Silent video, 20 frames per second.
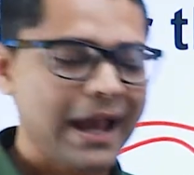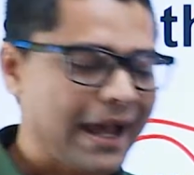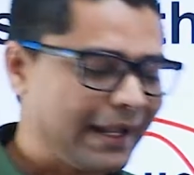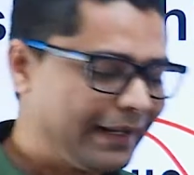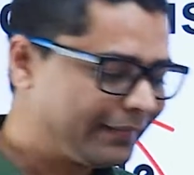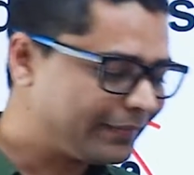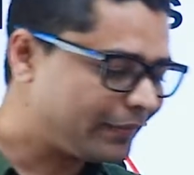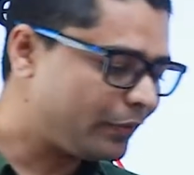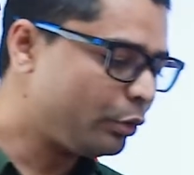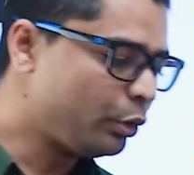
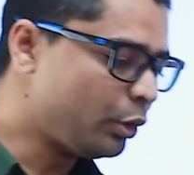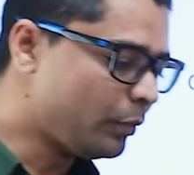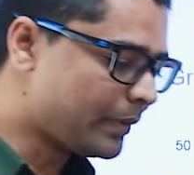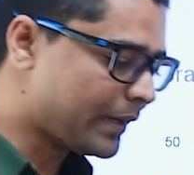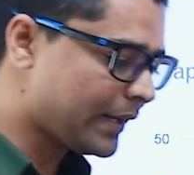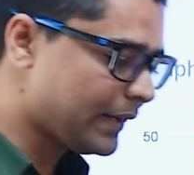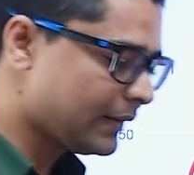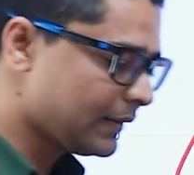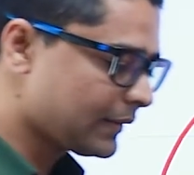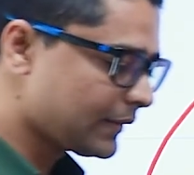and it's a
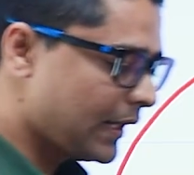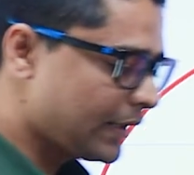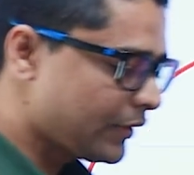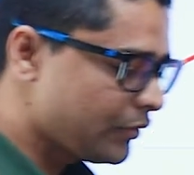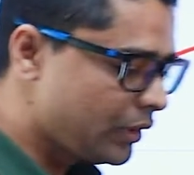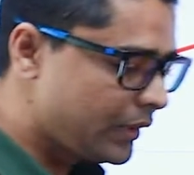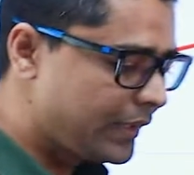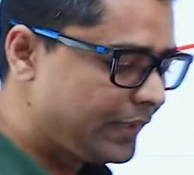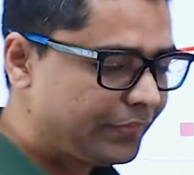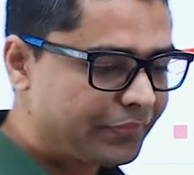no-brainer that
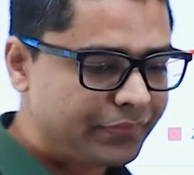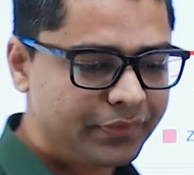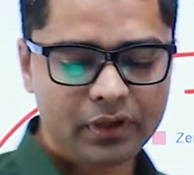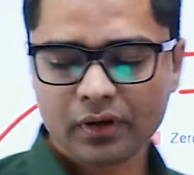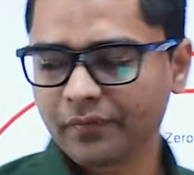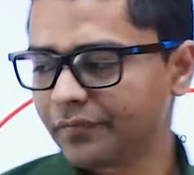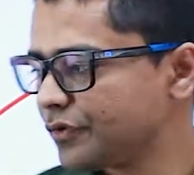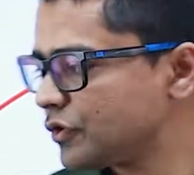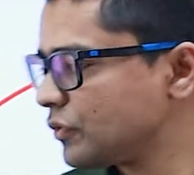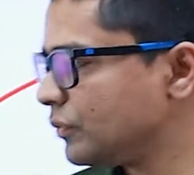you, instead
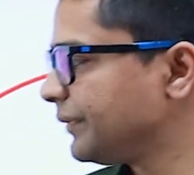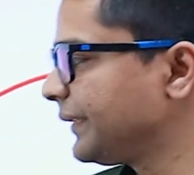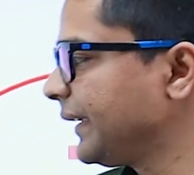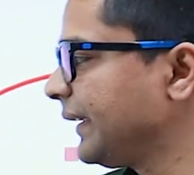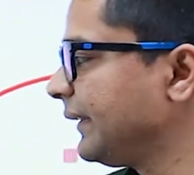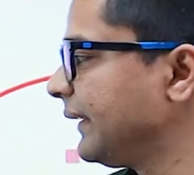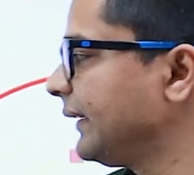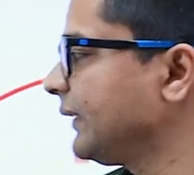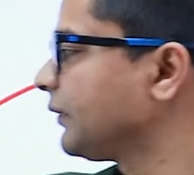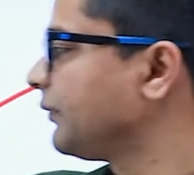of
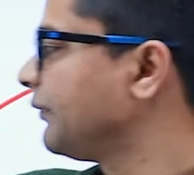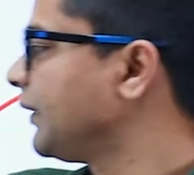choosing this